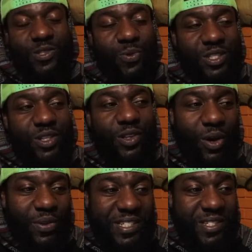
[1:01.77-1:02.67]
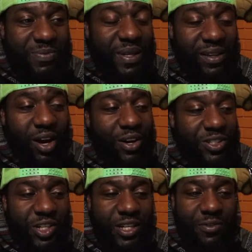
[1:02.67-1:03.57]
I just want you to know this has been a
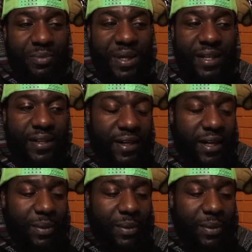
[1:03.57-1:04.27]
long journey for me.